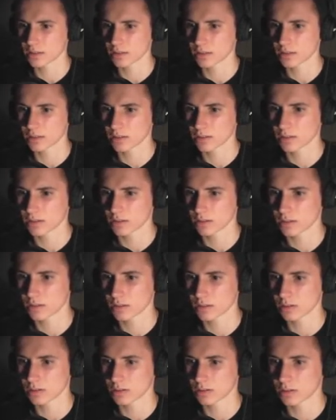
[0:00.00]

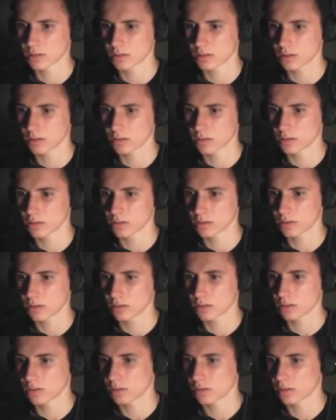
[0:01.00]
(no one is talking)